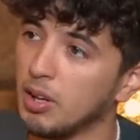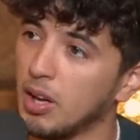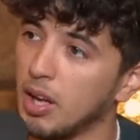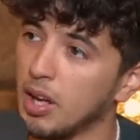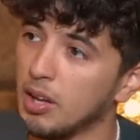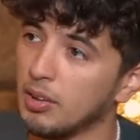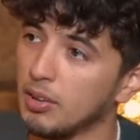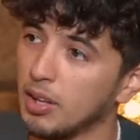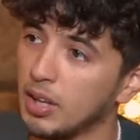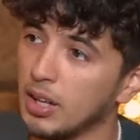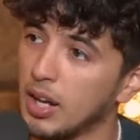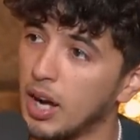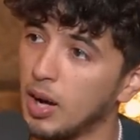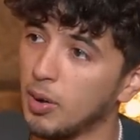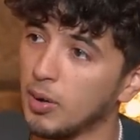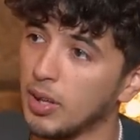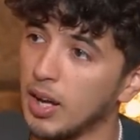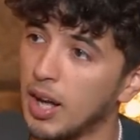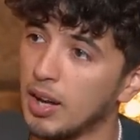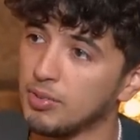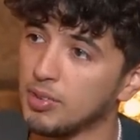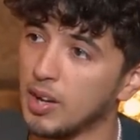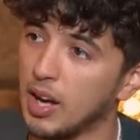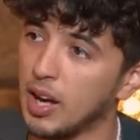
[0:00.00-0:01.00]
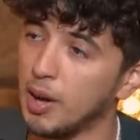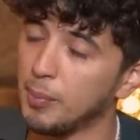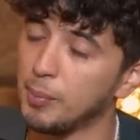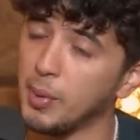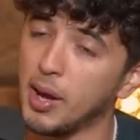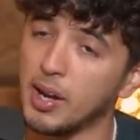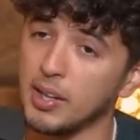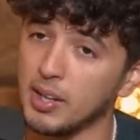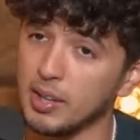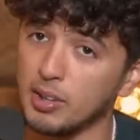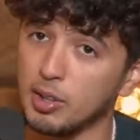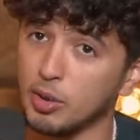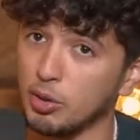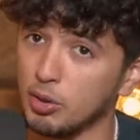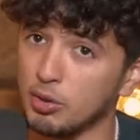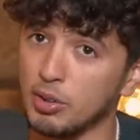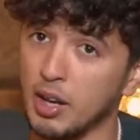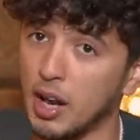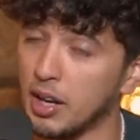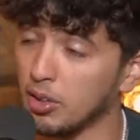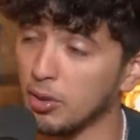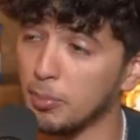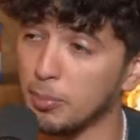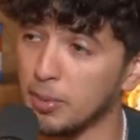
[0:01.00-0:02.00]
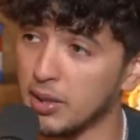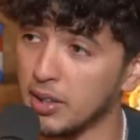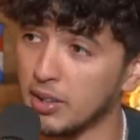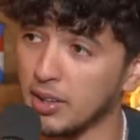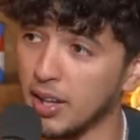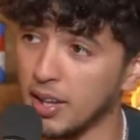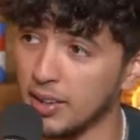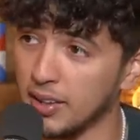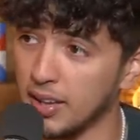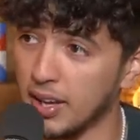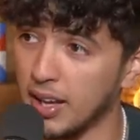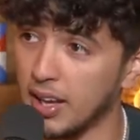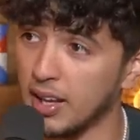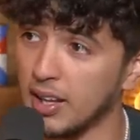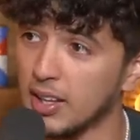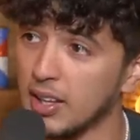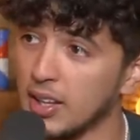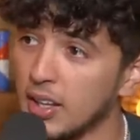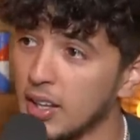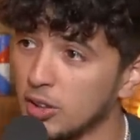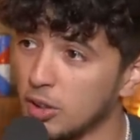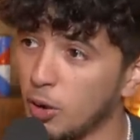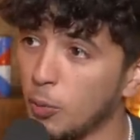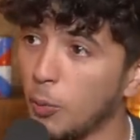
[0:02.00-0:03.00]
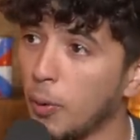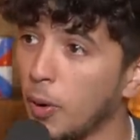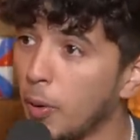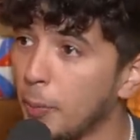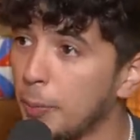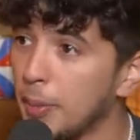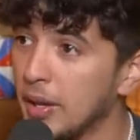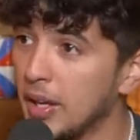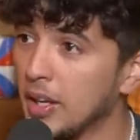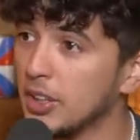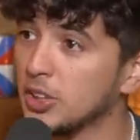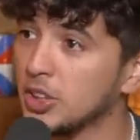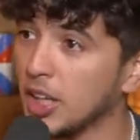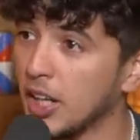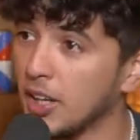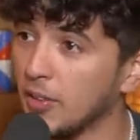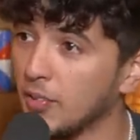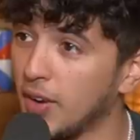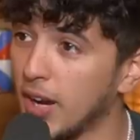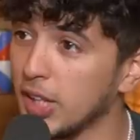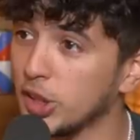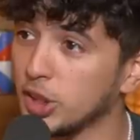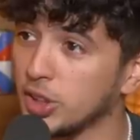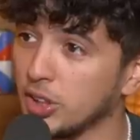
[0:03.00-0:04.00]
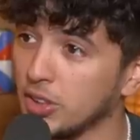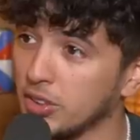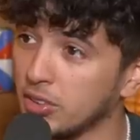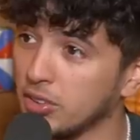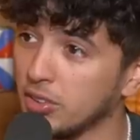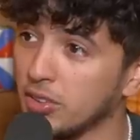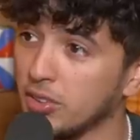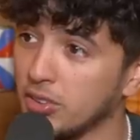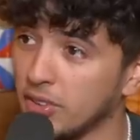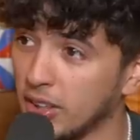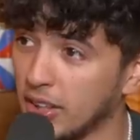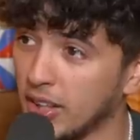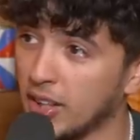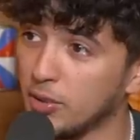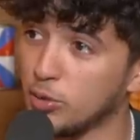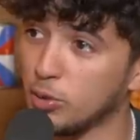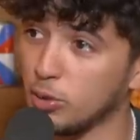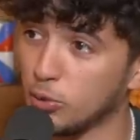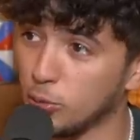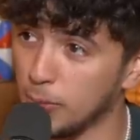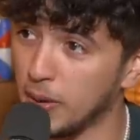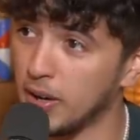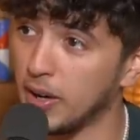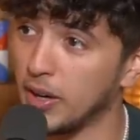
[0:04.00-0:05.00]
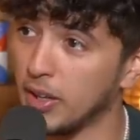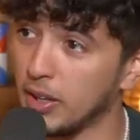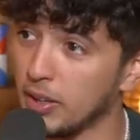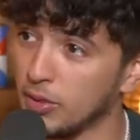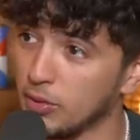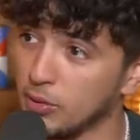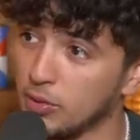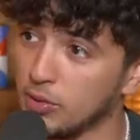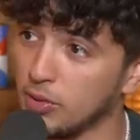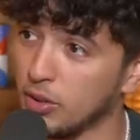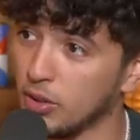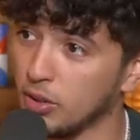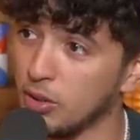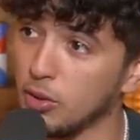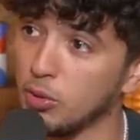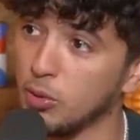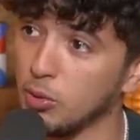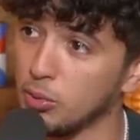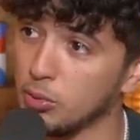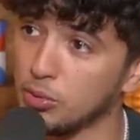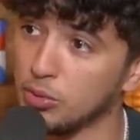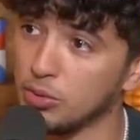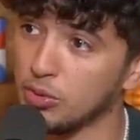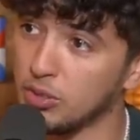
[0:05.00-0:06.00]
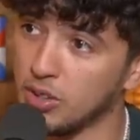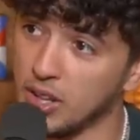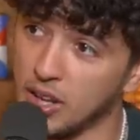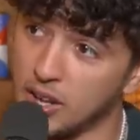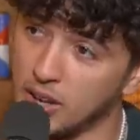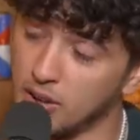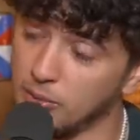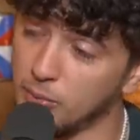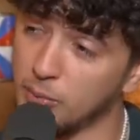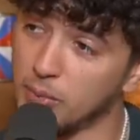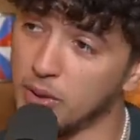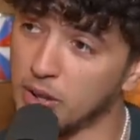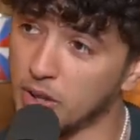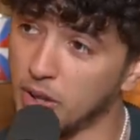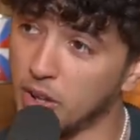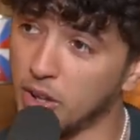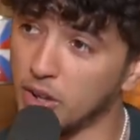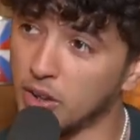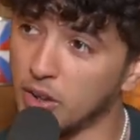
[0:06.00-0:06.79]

in yeah. our lifetime, and it could end up being like that. There will be a generation that gets to experience the news that we're not